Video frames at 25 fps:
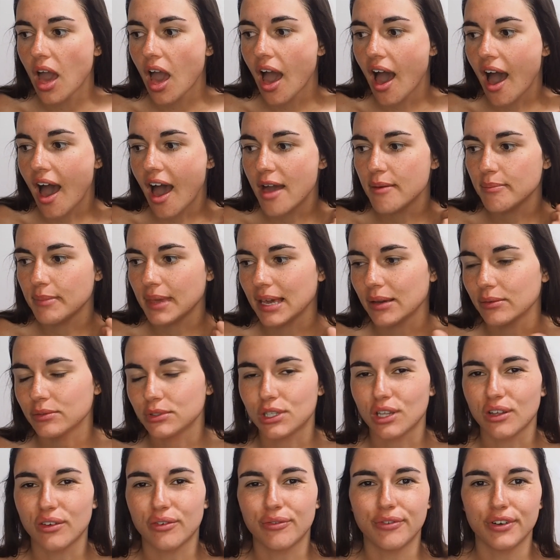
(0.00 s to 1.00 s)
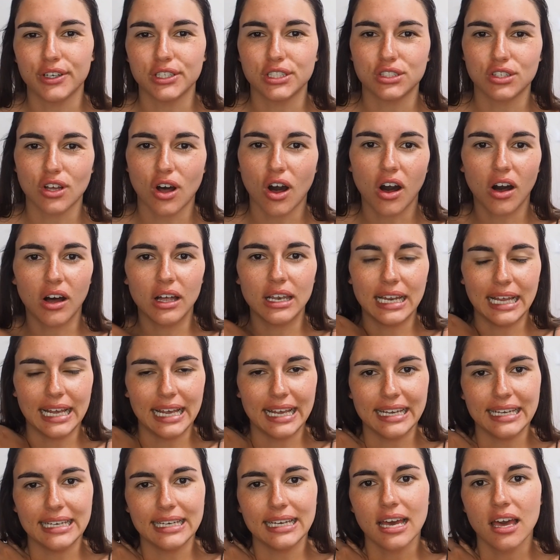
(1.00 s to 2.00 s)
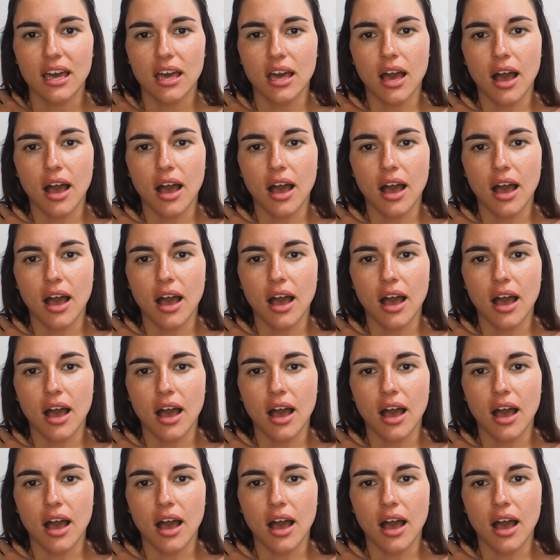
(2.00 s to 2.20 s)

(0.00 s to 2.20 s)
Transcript: It was the Fasali